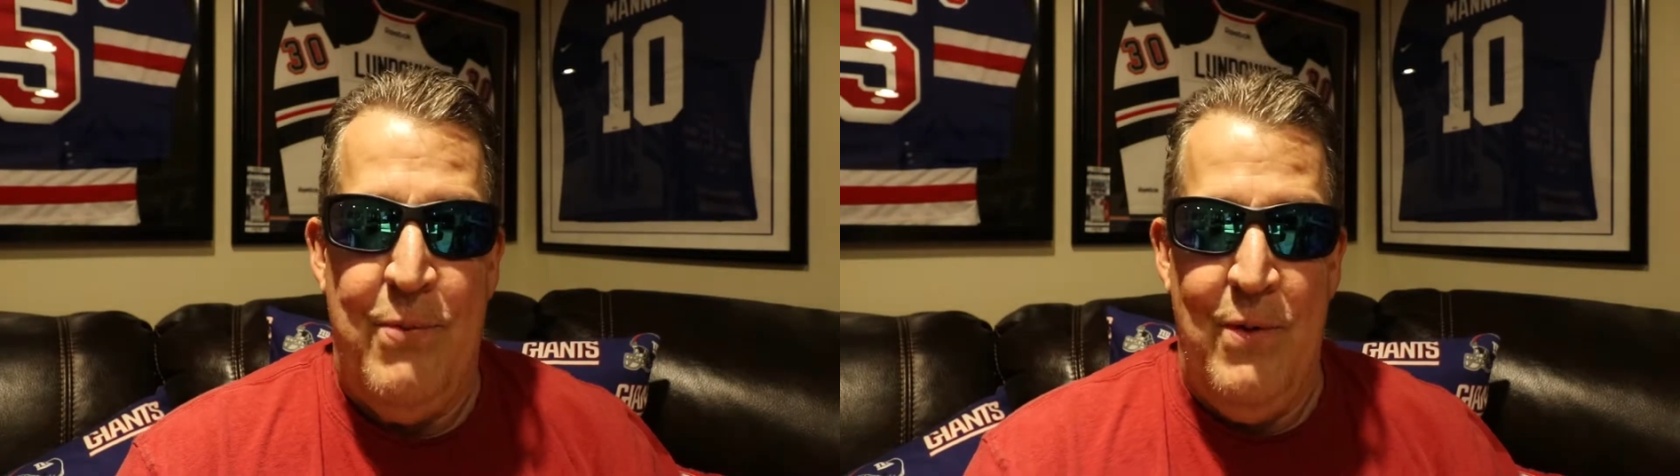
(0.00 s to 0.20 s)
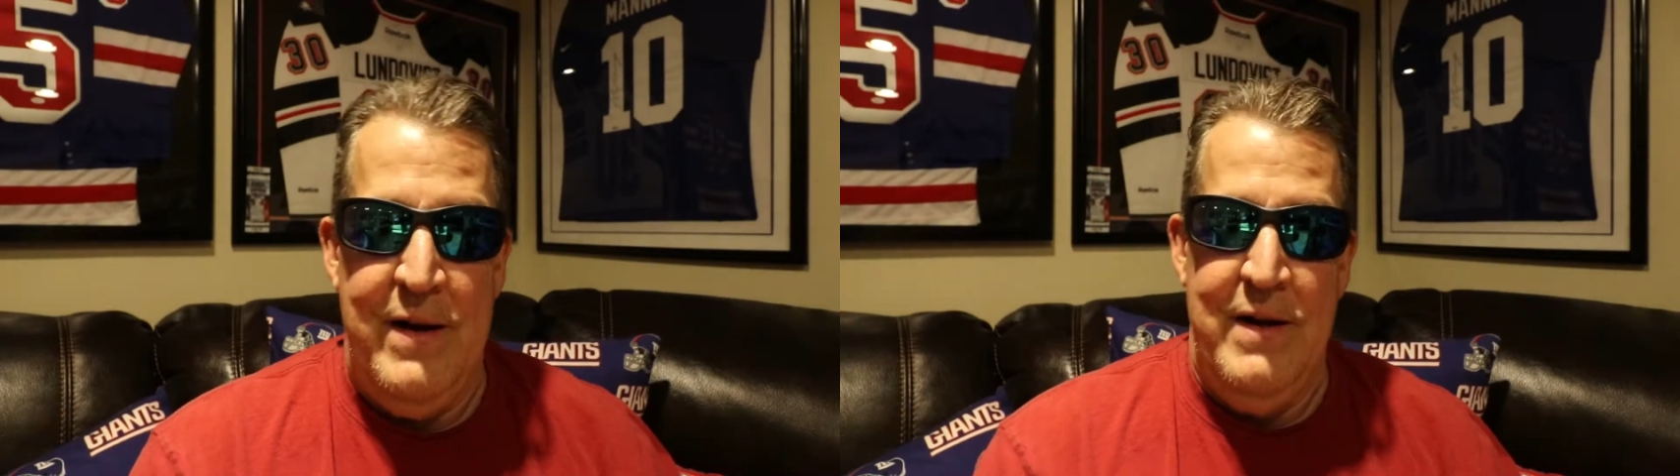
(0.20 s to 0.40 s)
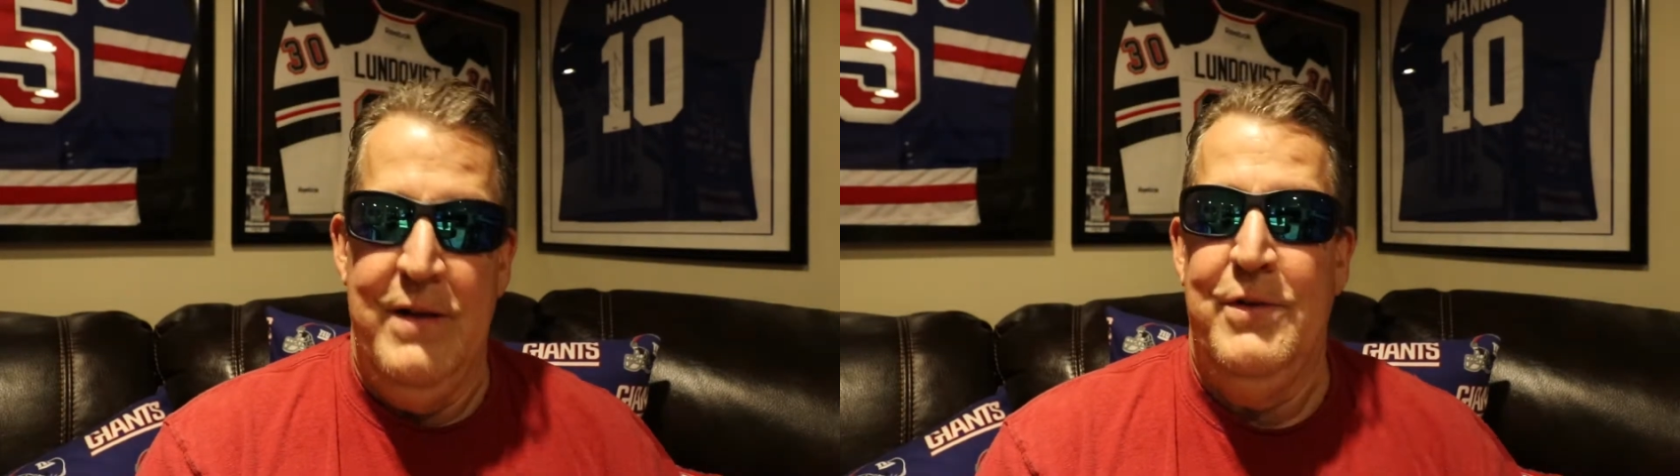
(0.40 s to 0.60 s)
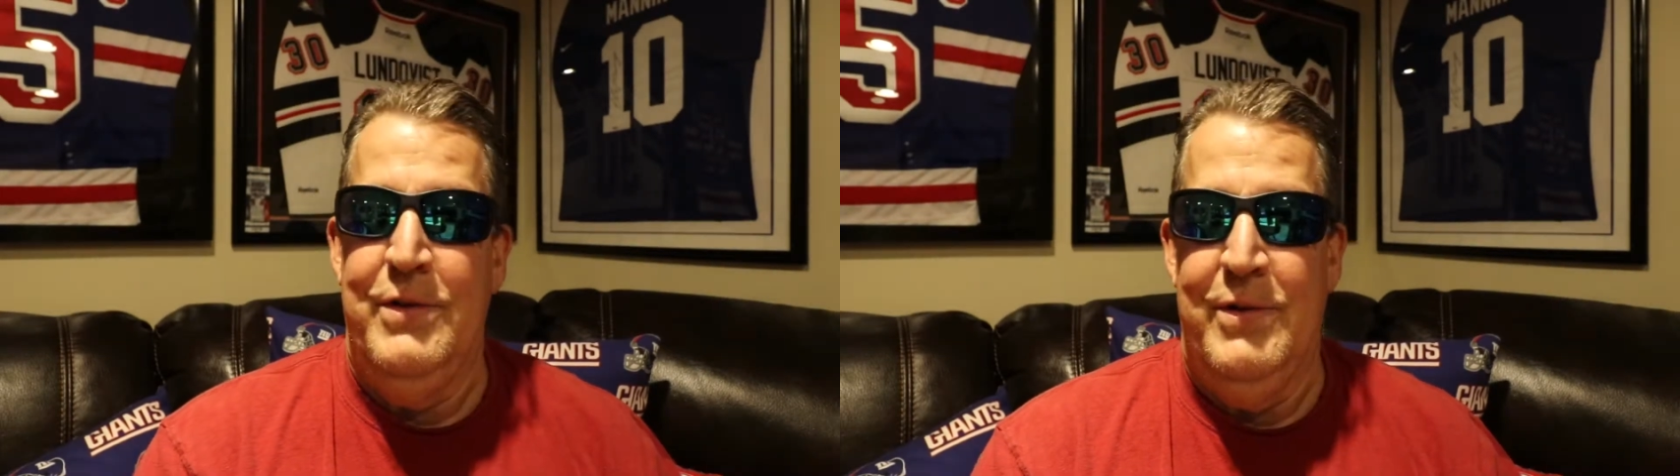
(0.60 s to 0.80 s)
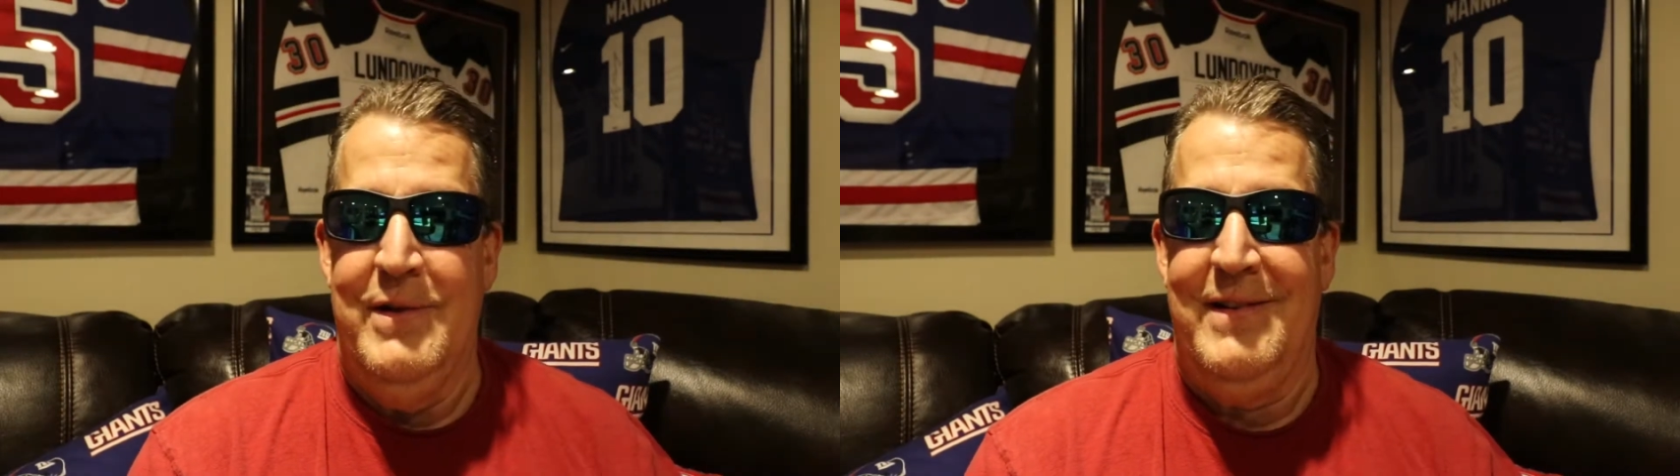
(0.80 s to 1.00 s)
point
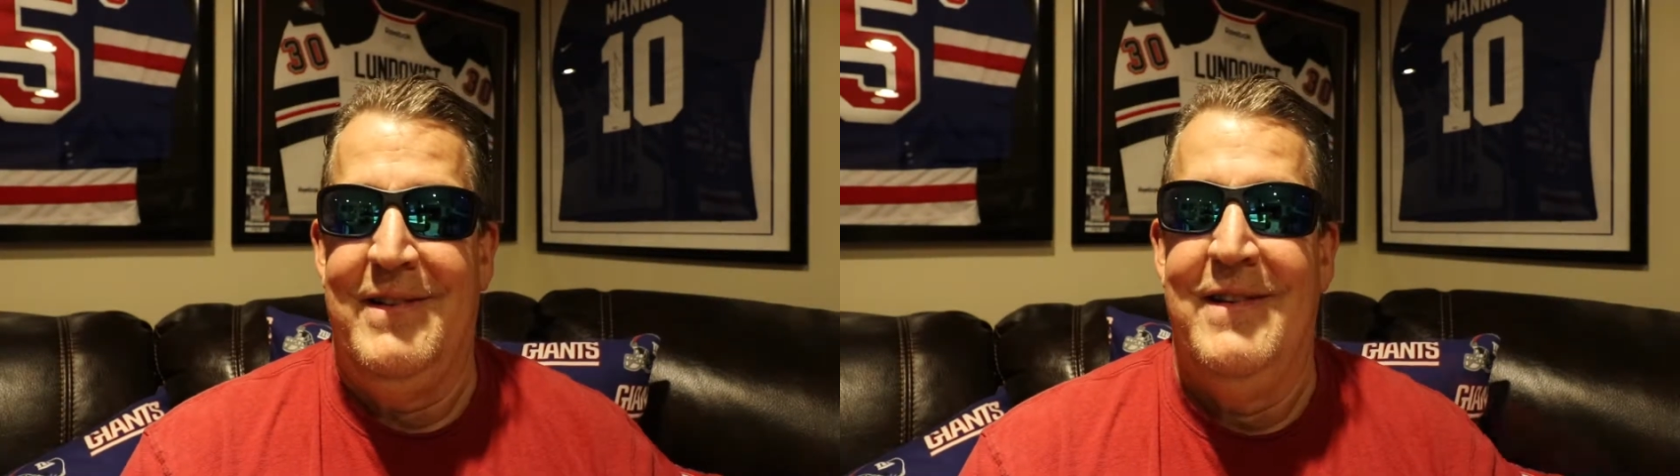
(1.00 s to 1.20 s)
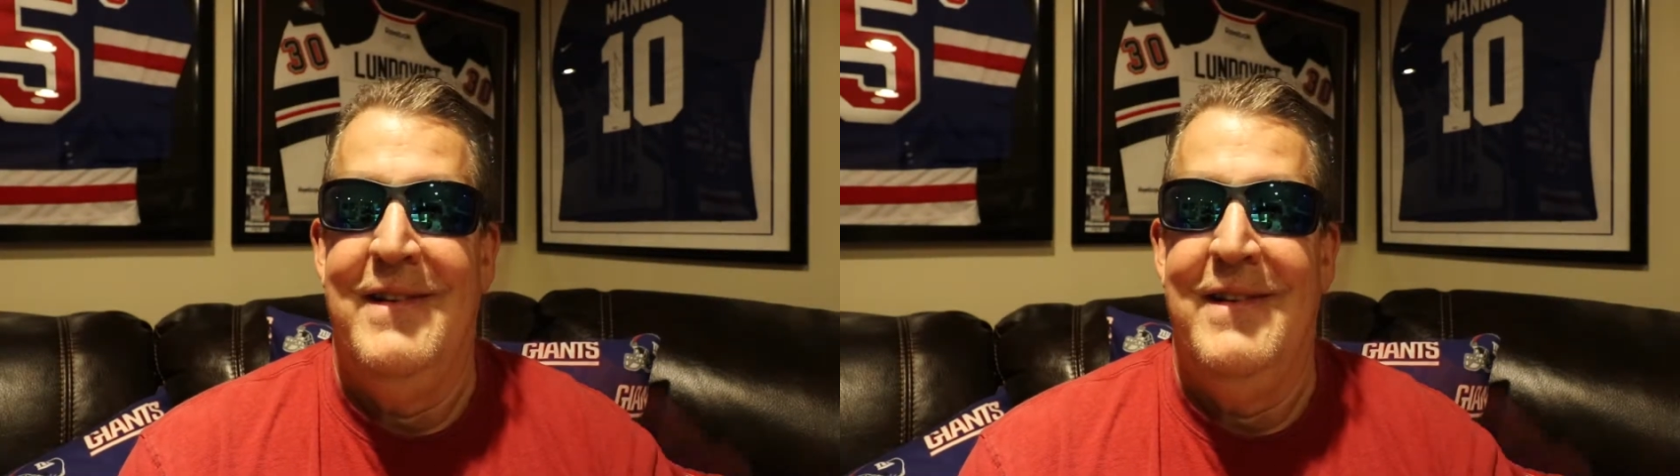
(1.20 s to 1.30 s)
underdogs.